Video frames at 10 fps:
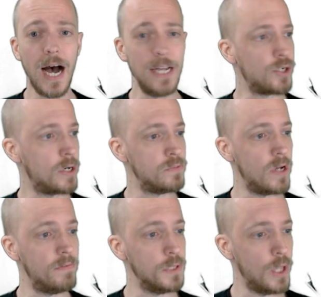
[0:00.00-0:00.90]
in terms
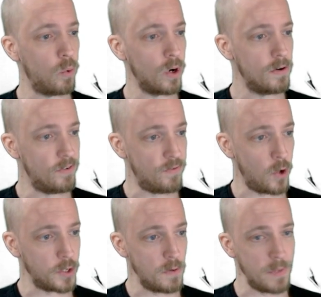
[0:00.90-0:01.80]
of lower
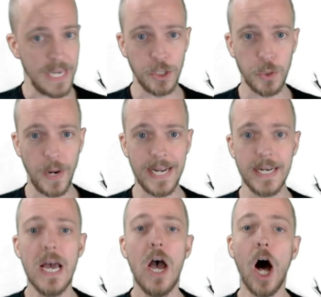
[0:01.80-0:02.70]
volume being traded.
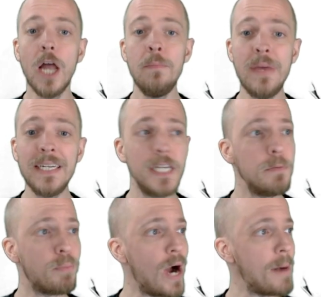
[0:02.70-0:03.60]

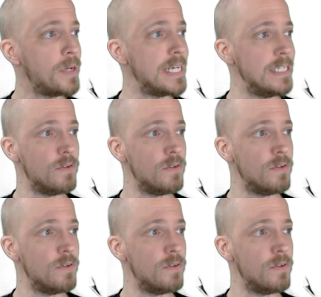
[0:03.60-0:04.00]
Unminted properties.